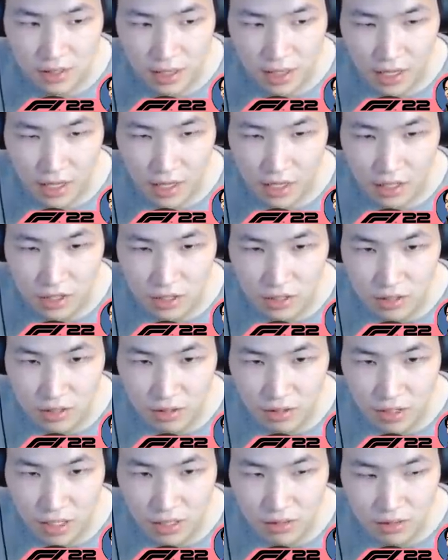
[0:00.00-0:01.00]
Engines are
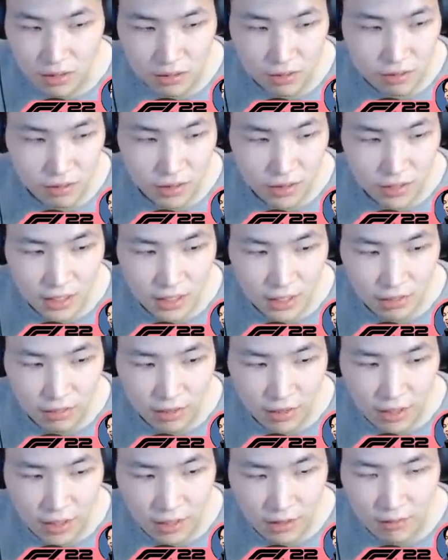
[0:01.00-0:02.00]
absolutely dead
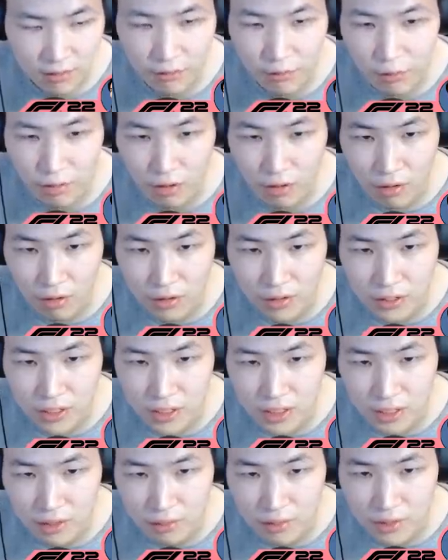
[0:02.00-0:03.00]
right now for all
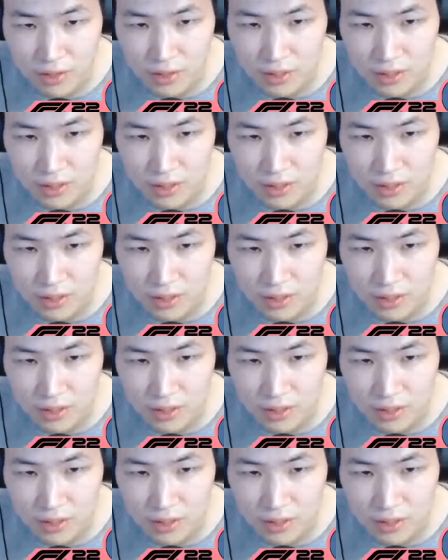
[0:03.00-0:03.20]
teams.